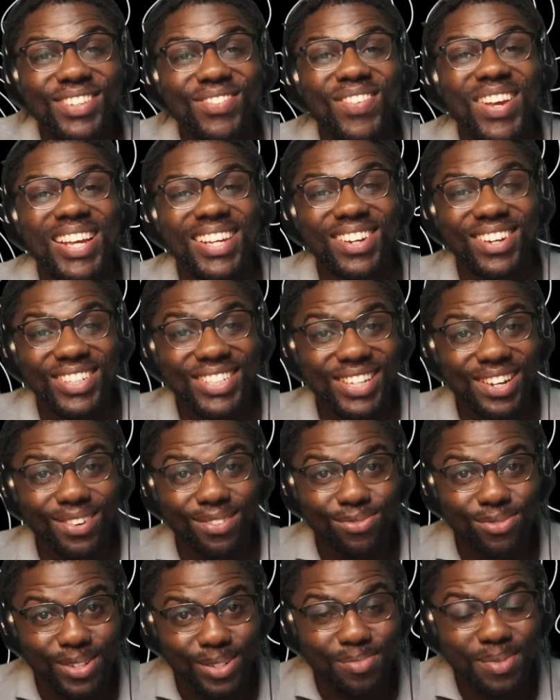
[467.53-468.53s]
to make
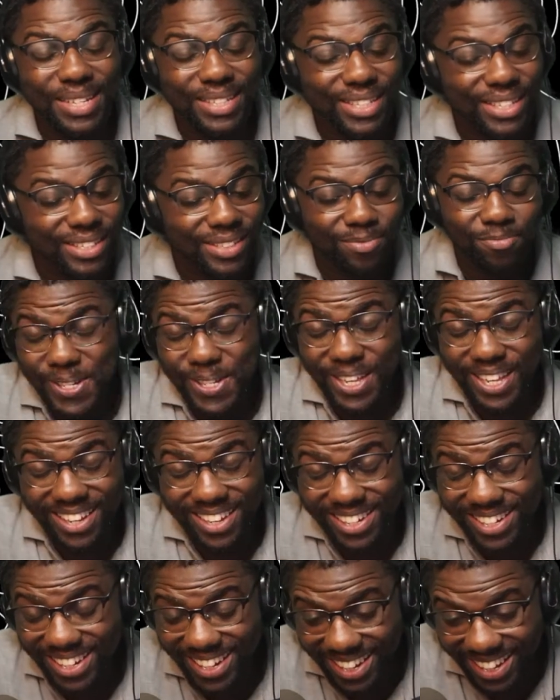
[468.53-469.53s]
yourself feel better.
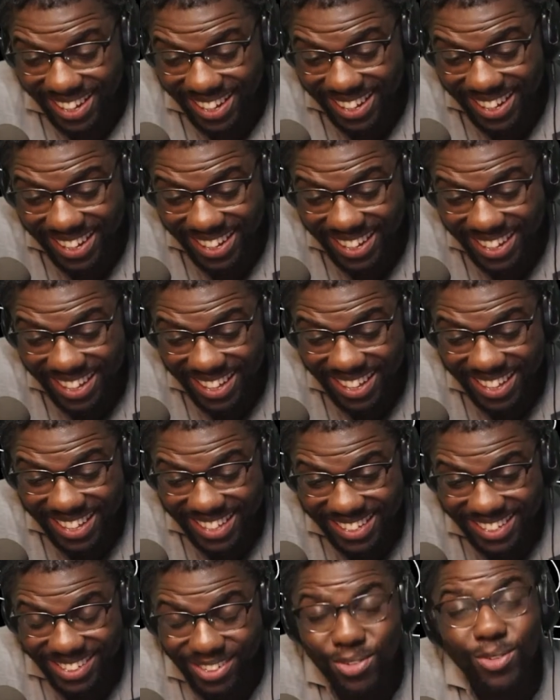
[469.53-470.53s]
Mm-hmm.
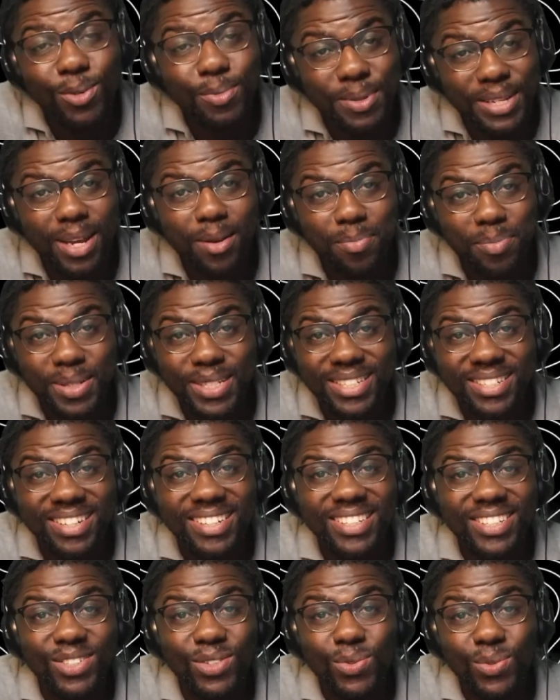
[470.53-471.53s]
You will be a piece of
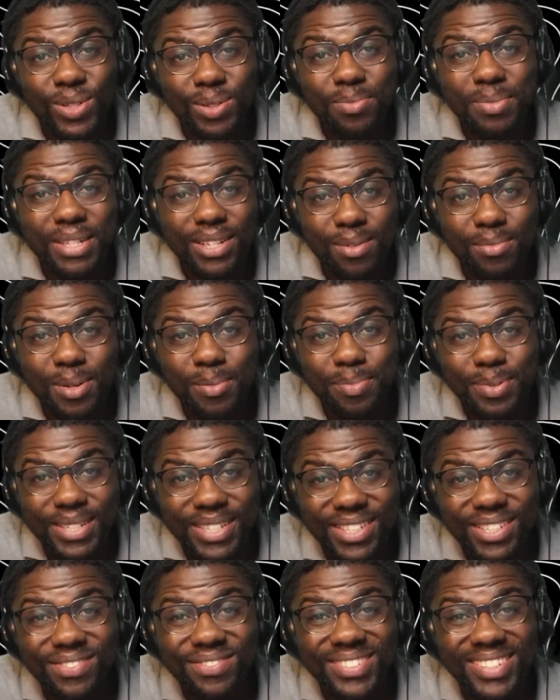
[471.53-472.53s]
you will become a
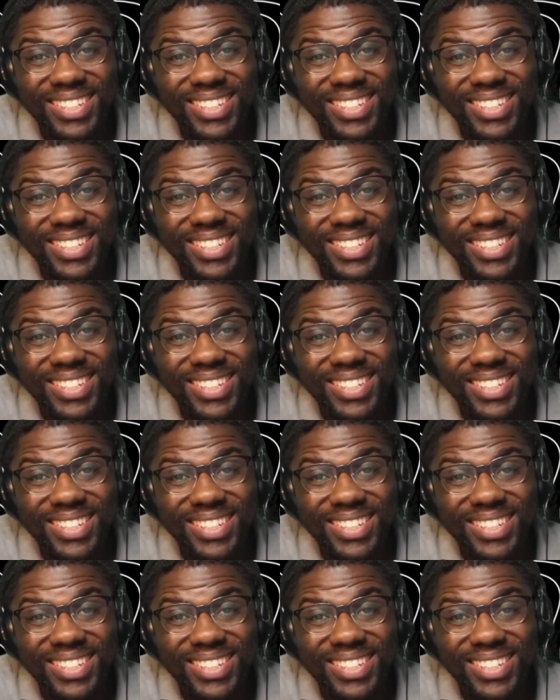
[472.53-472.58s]
piece of